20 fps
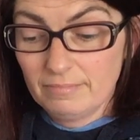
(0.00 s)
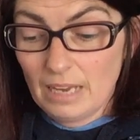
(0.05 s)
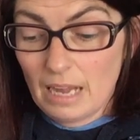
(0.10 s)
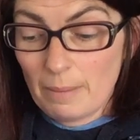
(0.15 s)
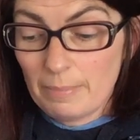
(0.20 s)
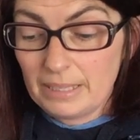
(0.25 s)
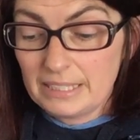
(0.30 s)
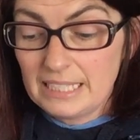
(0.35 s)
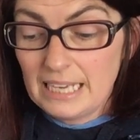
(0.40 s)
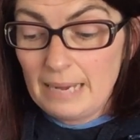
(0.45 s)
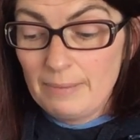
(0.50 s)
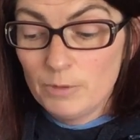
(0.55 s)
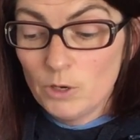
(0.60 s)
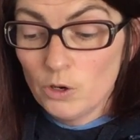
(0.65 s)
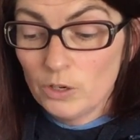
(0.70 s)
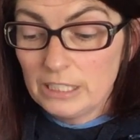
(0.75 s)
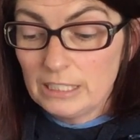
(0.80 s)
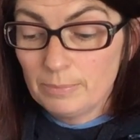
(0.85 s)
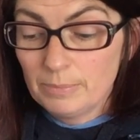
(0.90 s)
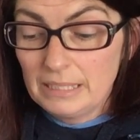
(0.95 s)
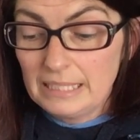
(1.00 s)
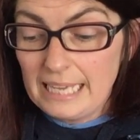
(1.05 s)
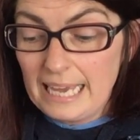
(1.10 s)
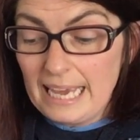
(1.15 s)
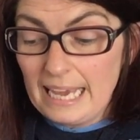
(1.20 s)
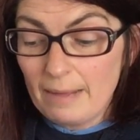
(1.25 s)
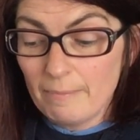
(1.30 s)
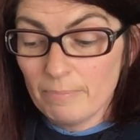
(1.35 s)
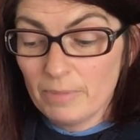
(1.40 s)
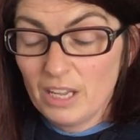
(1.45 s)
And by the time Christmas
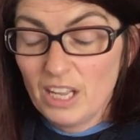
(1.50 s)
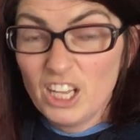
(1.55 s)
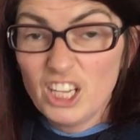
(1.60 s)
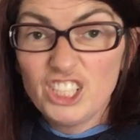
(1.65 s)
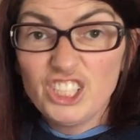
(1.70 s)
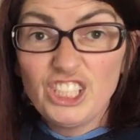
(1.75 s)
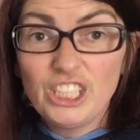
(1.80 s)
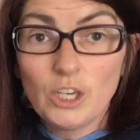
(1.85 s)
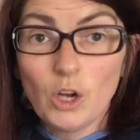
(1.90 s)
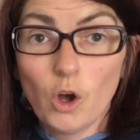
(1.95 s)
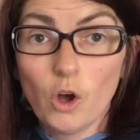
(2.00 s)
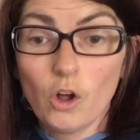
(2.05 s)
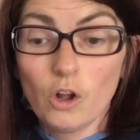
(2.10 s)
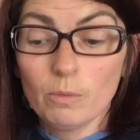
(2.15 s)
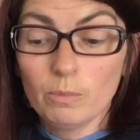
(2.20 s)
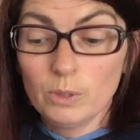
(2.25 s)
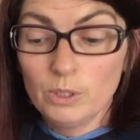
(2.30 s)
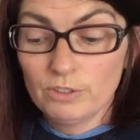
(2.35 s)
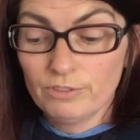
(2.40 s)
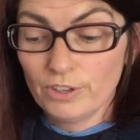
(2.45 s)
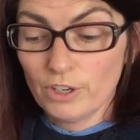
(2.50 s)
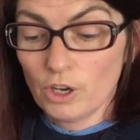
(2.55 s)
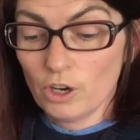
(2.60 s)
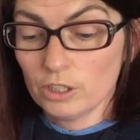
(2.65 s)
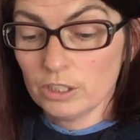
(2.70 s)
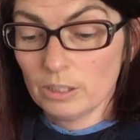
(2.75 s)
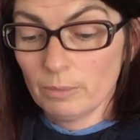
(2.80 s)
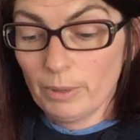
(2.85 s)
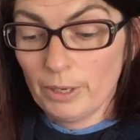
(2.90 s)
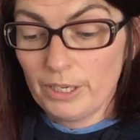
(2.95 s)
came, she had almost
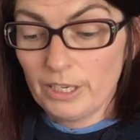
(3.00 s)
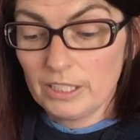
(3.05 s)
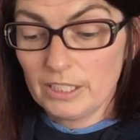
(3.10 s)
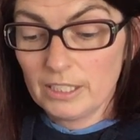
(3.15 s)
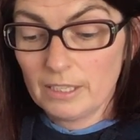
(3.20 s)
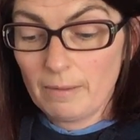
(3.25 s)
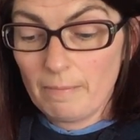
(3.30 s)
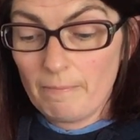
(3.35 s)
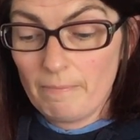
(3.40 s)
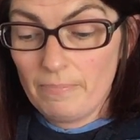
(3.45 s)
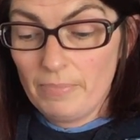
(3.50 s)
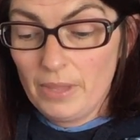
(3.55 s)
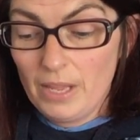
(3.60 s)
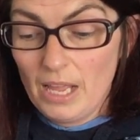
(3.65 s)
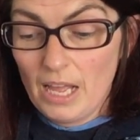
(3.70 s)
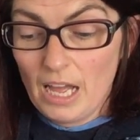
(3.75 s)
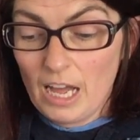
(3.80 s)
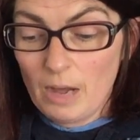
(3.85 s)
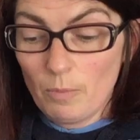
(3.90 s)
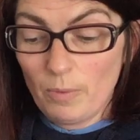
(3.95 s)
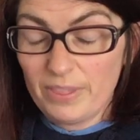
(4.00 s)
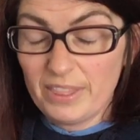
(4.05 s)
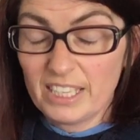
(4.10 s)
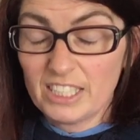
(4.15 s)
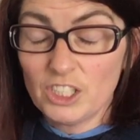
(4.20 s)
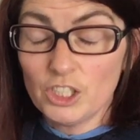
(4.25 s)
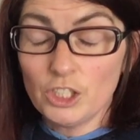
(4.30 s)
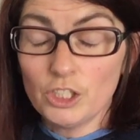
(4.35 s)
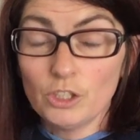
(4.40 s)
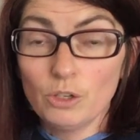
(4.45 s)
forgotten about it. And when the
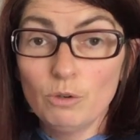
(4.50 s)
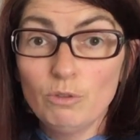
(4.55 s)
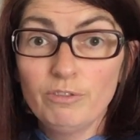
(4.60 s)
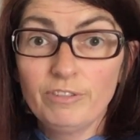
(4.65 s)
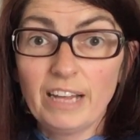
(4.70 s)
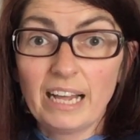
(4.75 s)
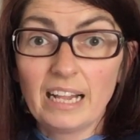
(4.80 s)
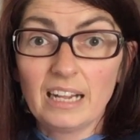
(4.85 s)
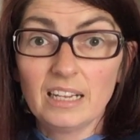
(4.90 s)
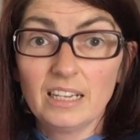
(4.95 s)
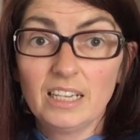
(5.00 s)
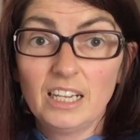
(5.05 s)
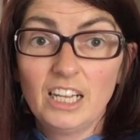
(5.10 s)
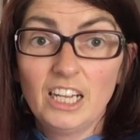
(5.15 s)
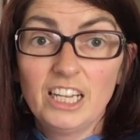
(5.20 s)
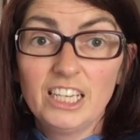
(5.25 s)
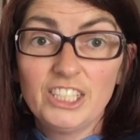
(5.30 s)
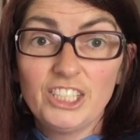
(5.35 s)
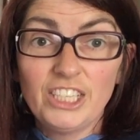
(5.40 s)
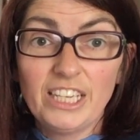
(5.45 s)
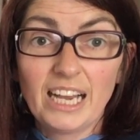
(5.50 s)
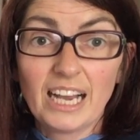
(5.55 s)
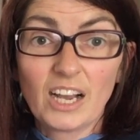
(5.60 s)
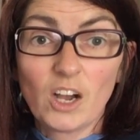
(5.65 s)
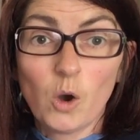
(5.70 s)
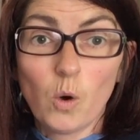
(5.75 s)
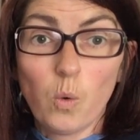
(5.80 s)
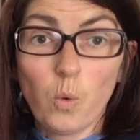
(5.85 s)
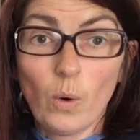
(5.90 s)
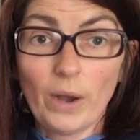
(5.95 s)
snow fell, she had
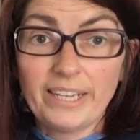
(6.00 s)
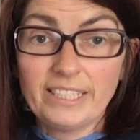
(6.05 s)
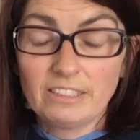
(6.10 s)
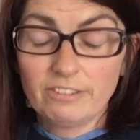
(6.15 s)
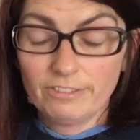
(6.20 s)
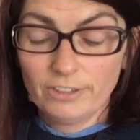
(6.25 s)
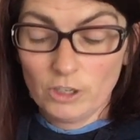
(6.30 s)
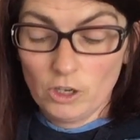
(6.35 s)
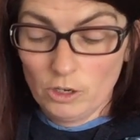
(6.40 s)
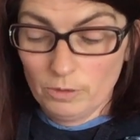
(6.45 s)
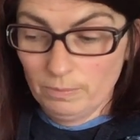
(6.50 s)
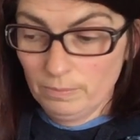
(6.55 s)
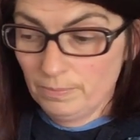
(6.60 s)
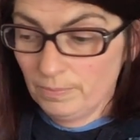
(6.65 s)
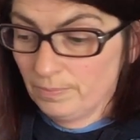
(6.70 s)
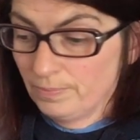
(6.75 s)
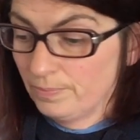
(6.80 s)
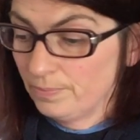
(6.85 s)
quite forgotten.